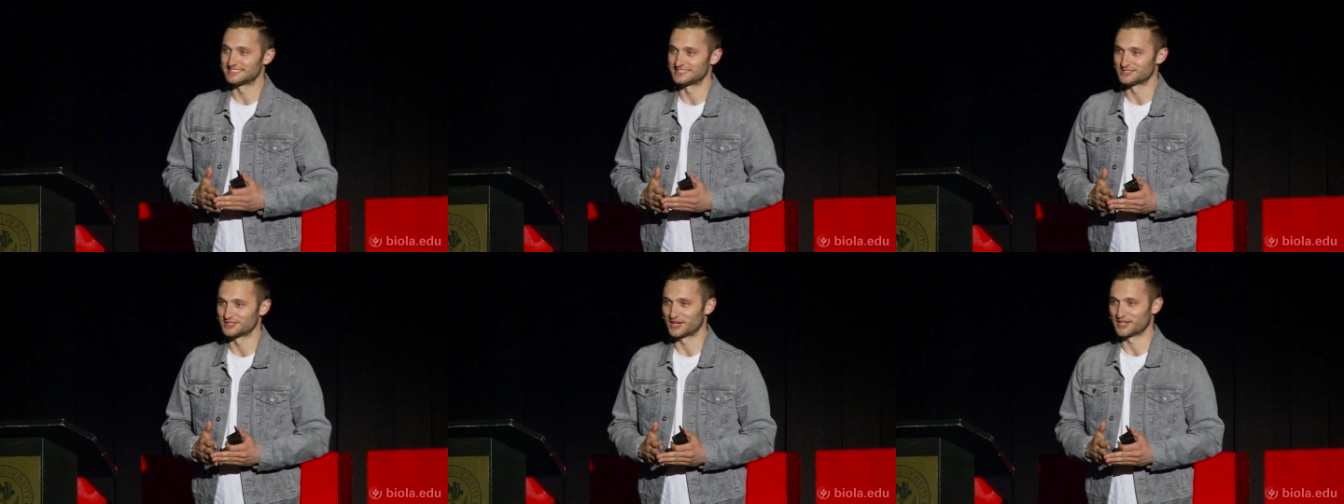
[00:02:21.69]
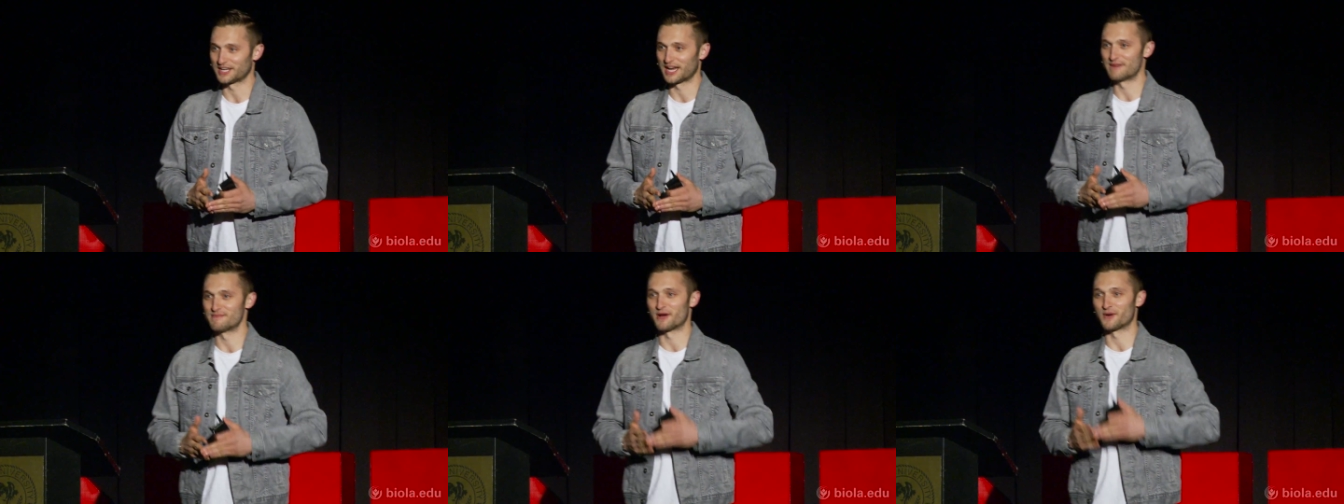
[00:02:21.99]
and so I
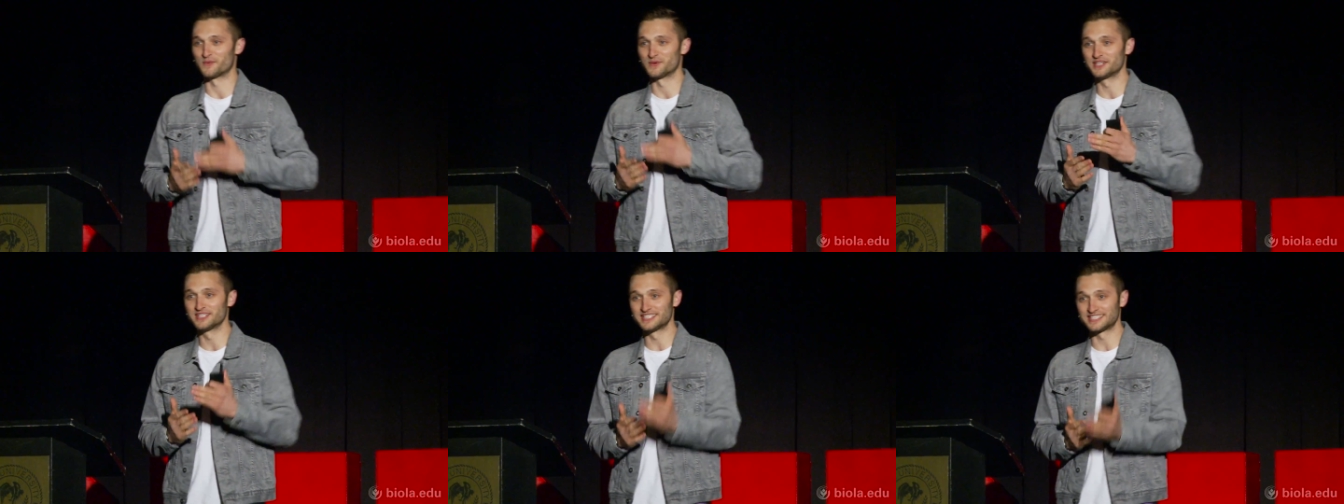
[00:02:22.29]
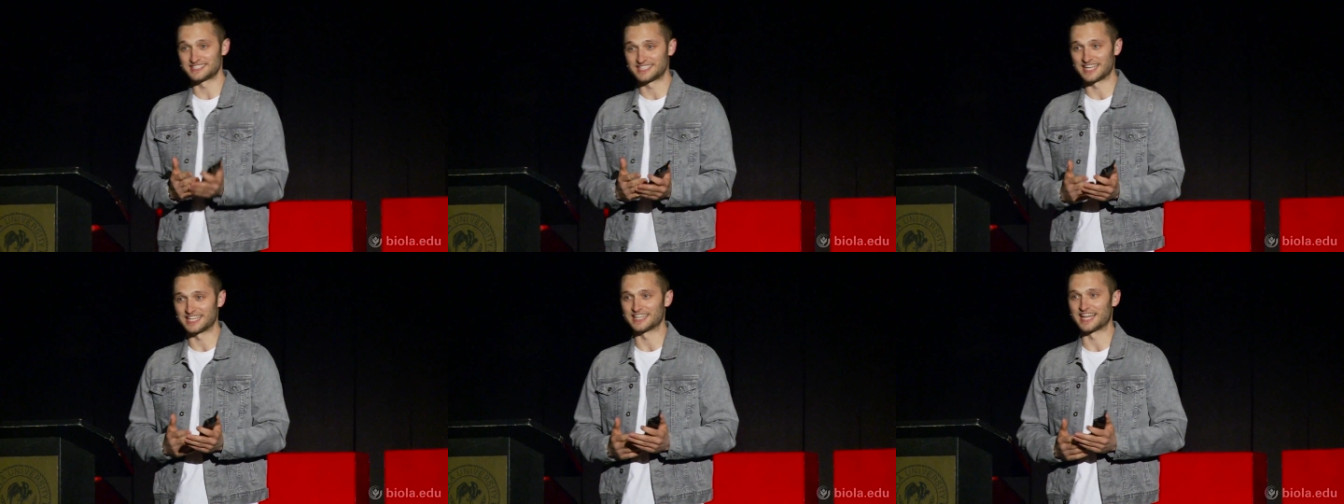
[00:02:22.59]
got my real
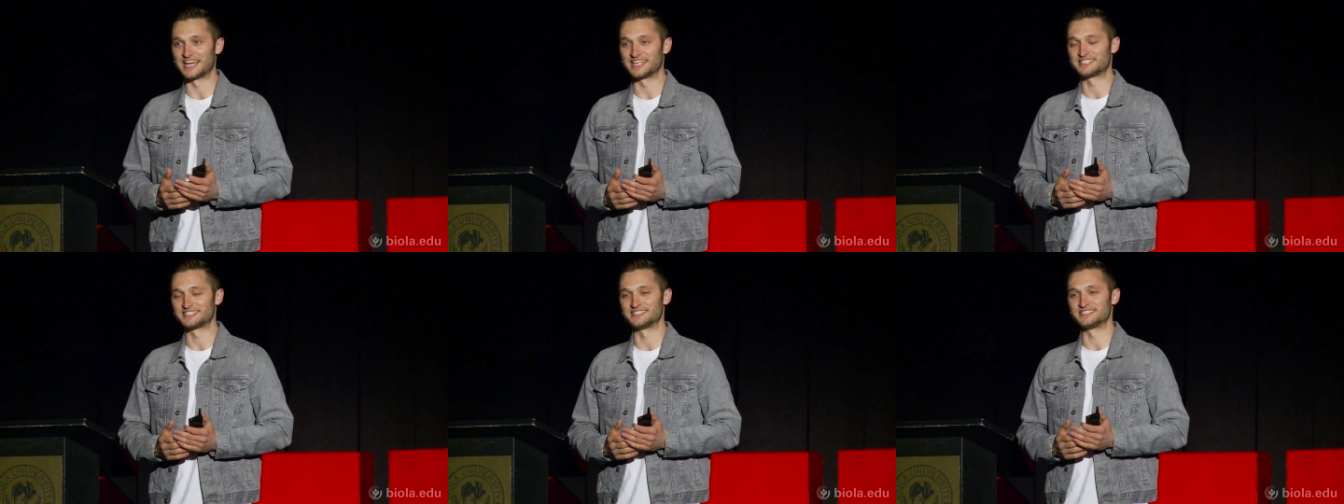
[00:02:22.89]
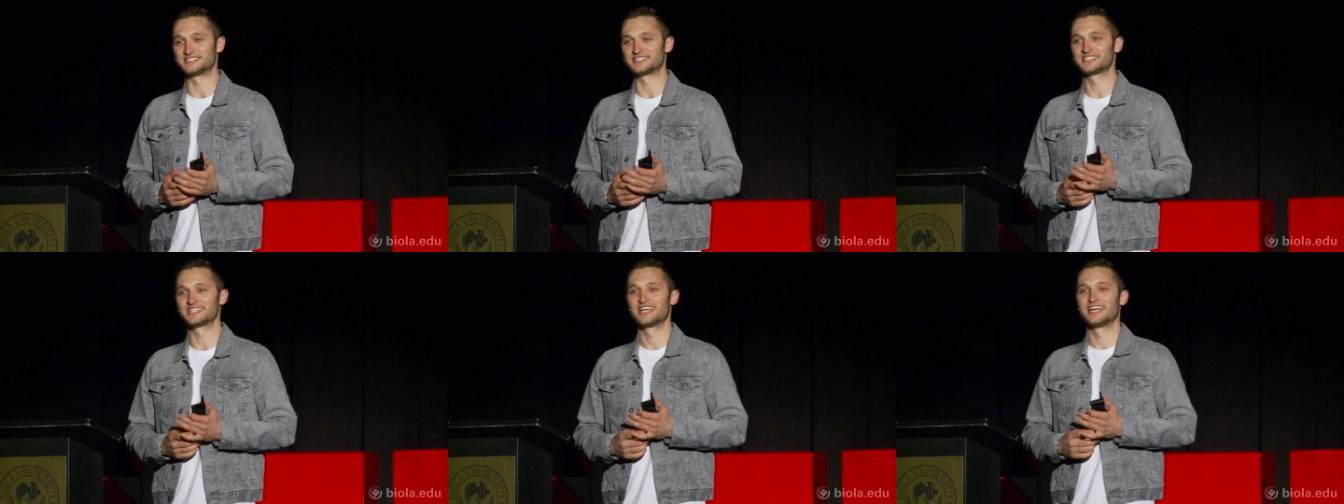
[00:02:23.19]
estate
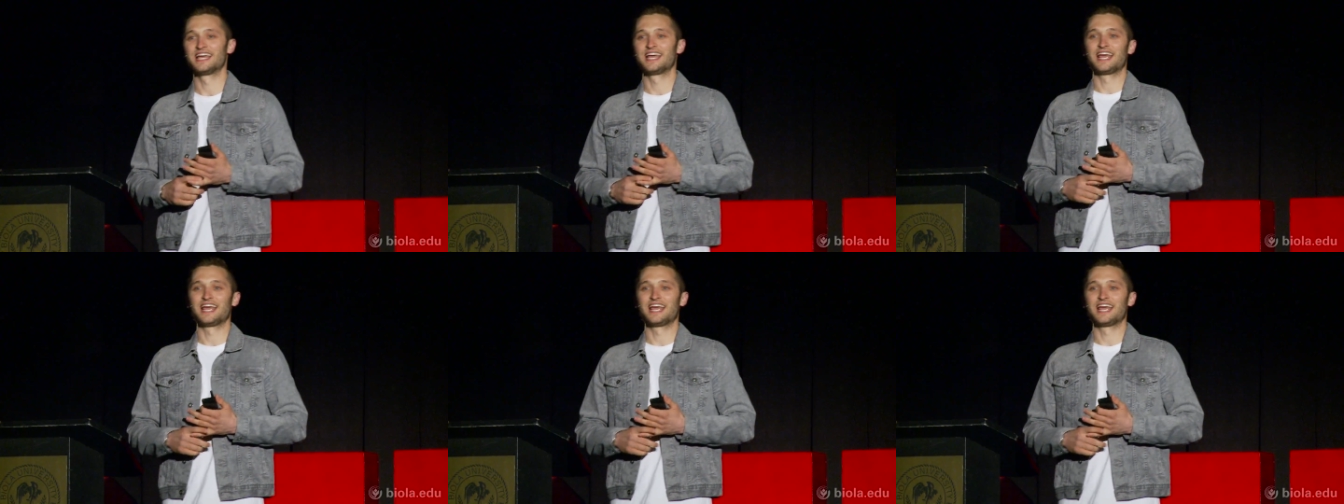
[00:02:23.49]
license.